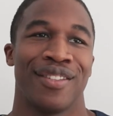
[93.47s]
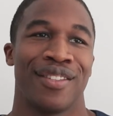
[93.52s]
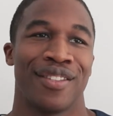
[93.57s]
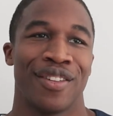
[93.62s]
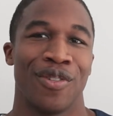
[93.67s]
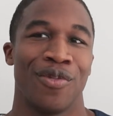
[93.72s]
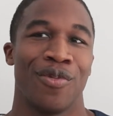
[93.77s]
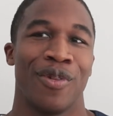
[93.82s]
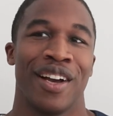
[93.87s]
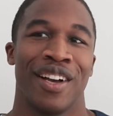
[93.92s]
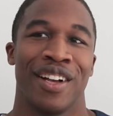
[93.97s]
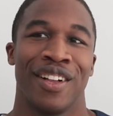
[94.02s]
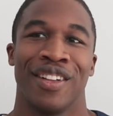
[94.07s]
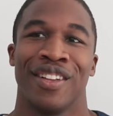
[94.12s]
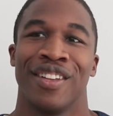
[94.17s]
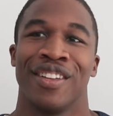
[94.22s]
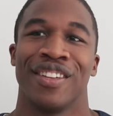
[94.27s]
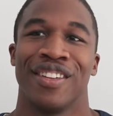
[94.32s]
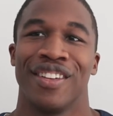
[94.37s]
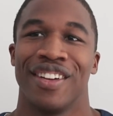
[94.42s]
so
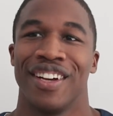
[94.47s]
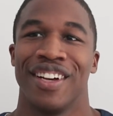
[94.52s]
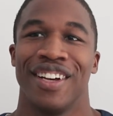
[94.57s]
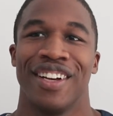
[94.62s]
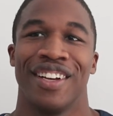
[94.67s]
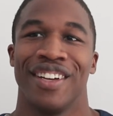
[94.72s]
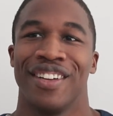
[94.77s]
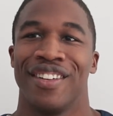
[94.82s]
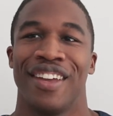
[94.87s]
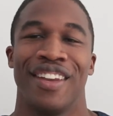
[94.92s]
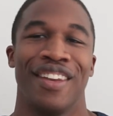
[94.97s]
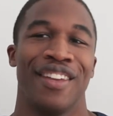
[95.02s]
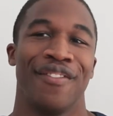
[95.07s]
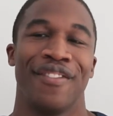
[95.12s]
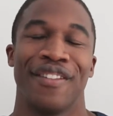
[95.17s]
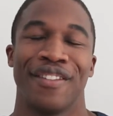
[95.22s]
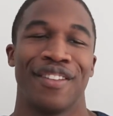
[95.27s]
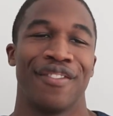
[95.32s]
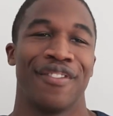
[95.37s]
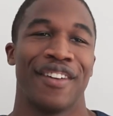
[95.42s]
well uh, in the
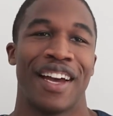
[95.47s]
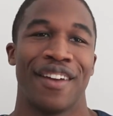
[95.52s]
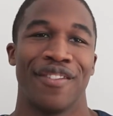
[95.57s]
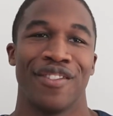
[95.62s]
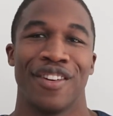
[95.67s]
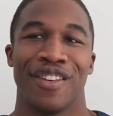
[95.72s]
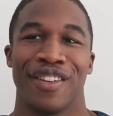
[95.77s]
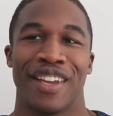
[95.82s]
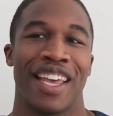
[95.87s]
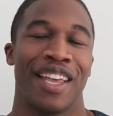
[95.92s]
55 jersey.